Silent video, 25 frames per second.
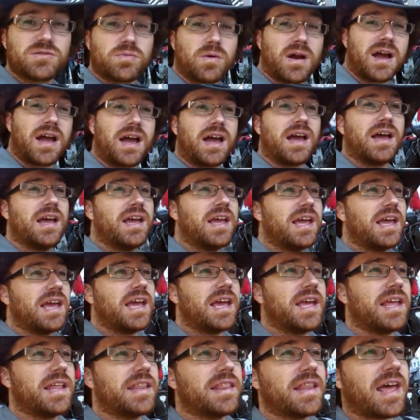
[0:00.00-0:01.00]
is where,
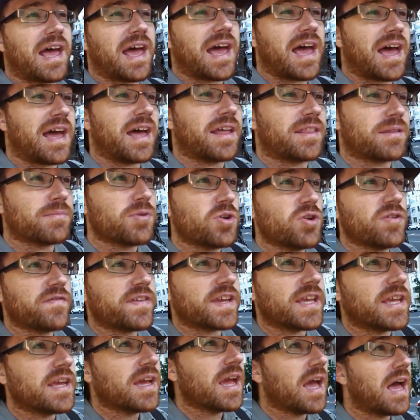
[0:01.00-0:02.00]
in the
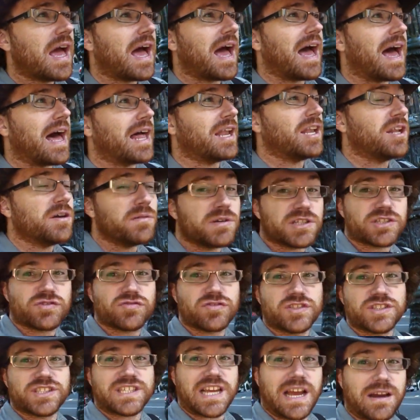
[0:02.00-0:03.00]
movie, Lewis
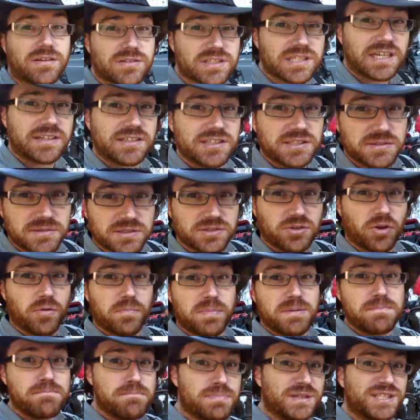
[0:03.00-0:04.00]
runs out after he's sort
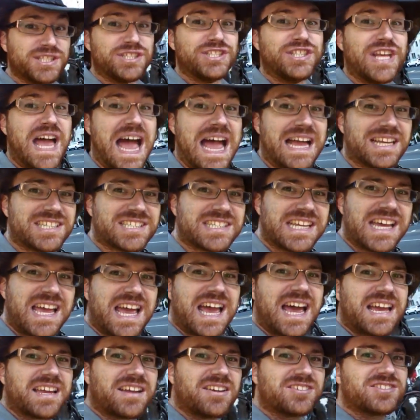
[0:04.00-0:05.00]
of been possessed
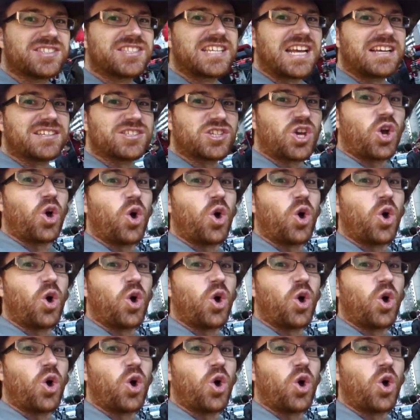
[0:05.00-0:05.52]
and goes and tells a